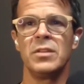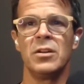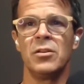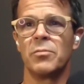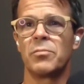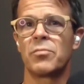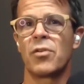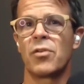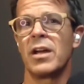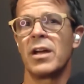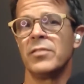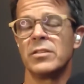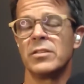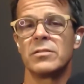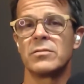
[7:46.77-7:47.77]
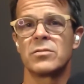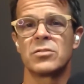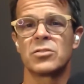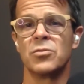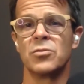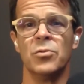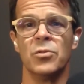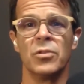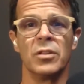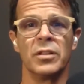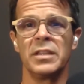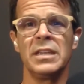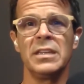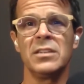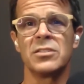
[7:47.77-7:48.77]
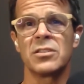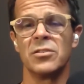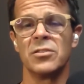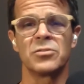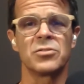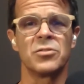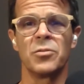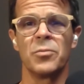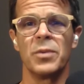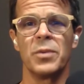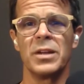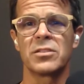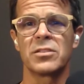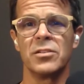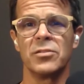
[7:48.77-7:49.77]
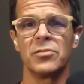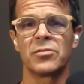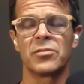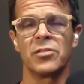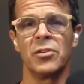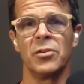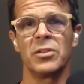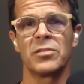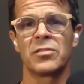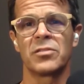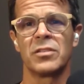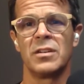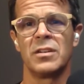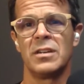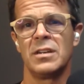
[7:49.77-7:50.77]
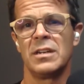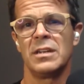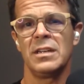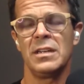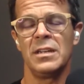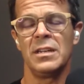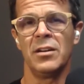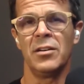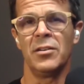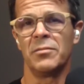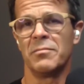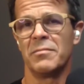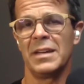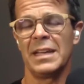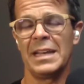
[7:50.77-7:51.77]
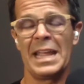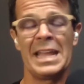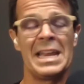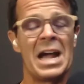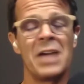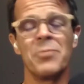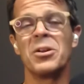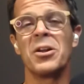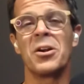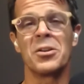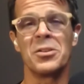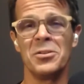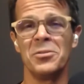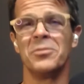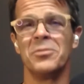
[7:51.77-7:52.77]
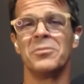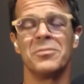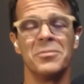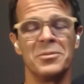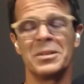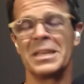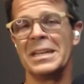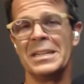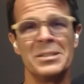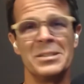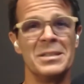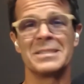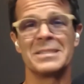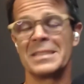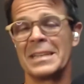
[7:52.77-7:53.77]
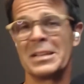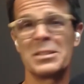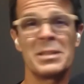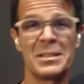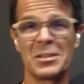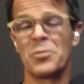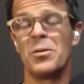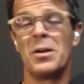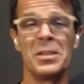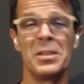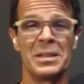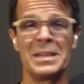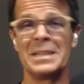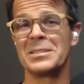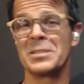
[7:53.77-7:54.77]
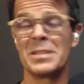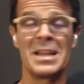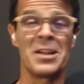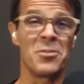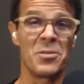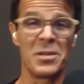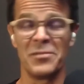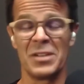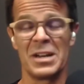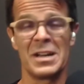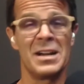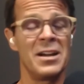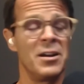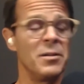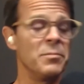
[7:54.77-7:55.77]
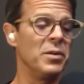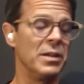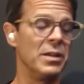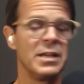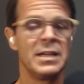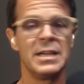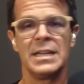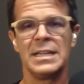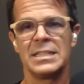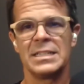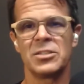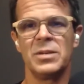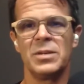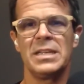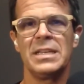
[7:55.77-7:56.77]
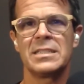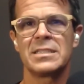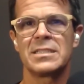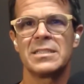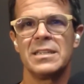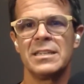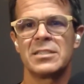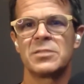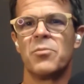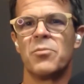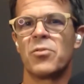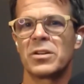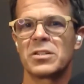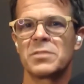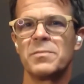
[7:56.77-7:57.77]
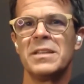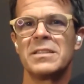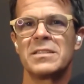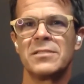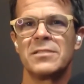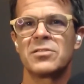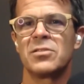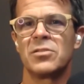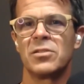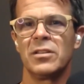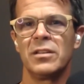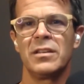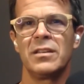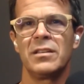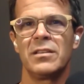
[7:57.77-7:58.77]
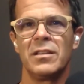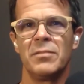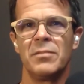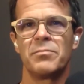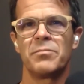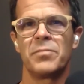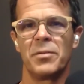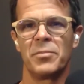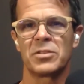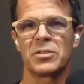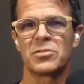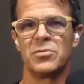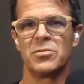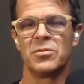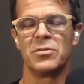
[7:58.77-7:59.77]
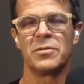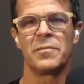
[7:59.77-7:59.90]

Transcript: private school on the East Coast or the West Coast. So it's, and I would argue, we'll get into this, that I think the quality is there or even higher. But so it's more expensive certainly than public school,